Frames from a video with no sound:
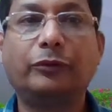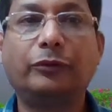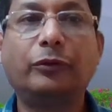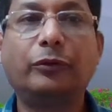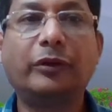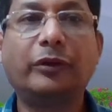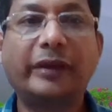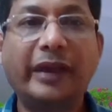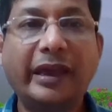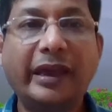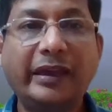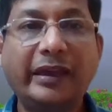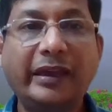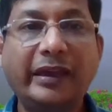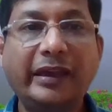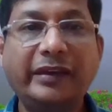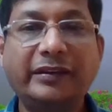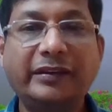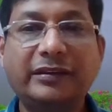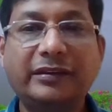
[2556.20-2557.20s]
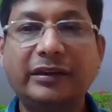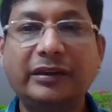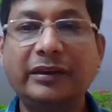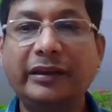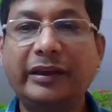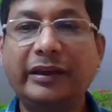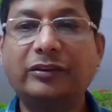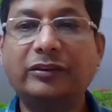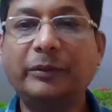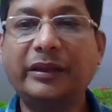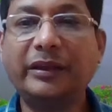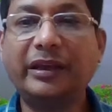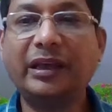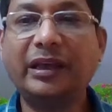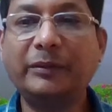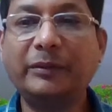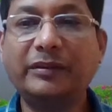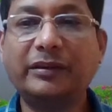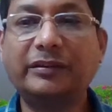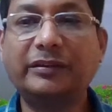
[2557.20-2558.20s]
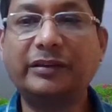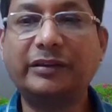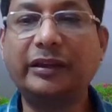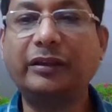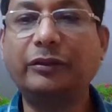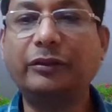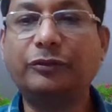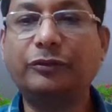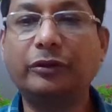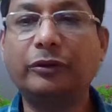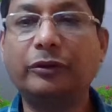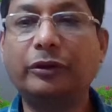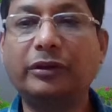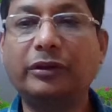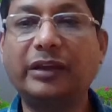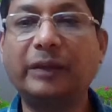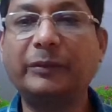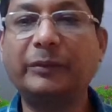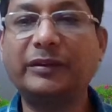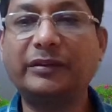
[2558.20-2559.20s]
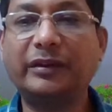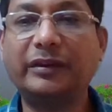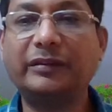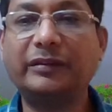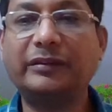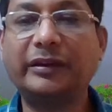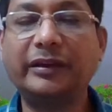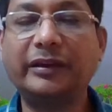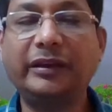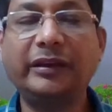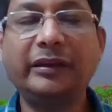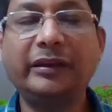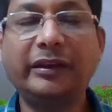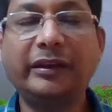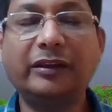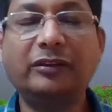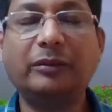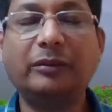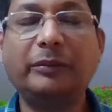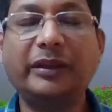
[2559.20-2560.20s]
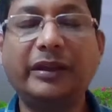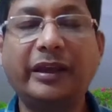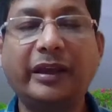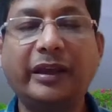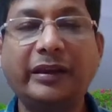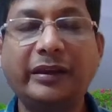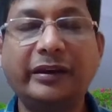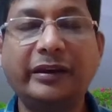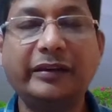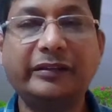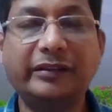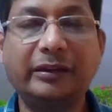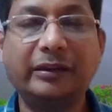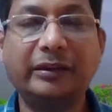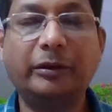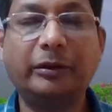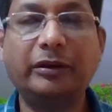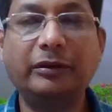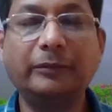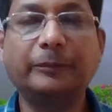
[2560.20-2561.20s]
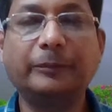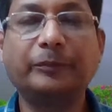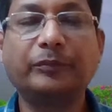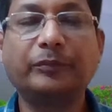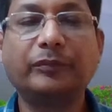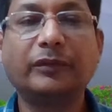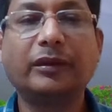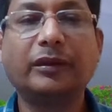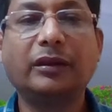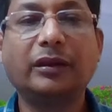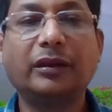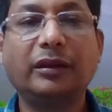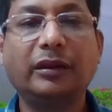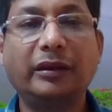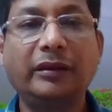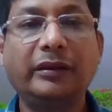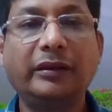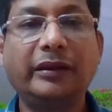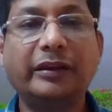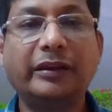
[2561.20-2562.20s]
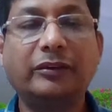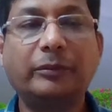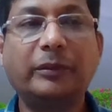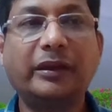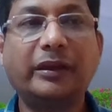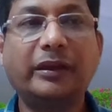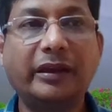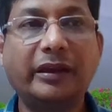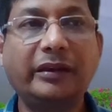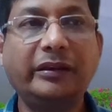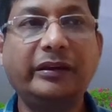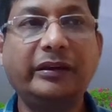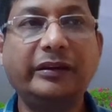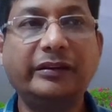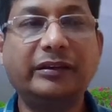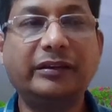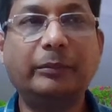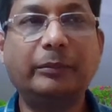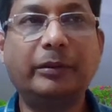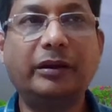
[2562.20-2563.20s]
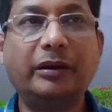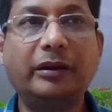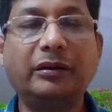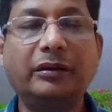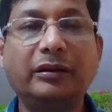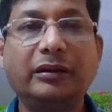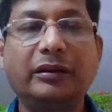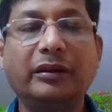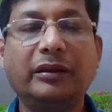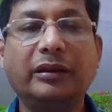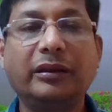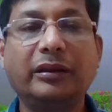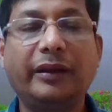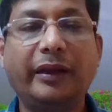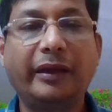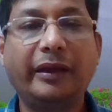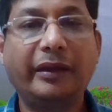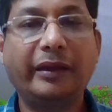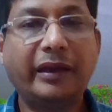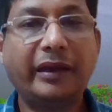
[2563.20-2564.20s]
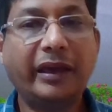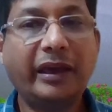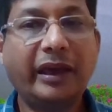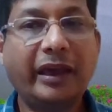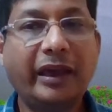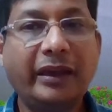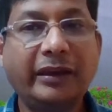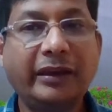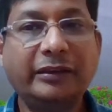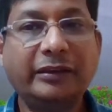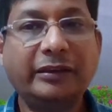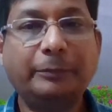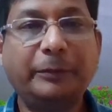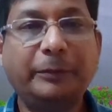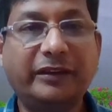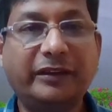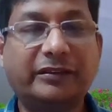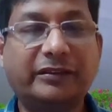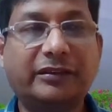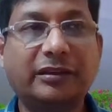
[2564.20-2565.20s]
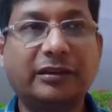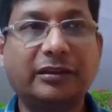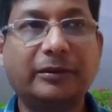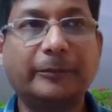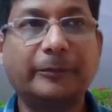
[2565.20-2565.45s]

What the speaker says: So k is in case of the k means clustering, sorry, not k means clustering. In case of the k nearest neighbor, in case of the k nearest neighbor, kn is fixed.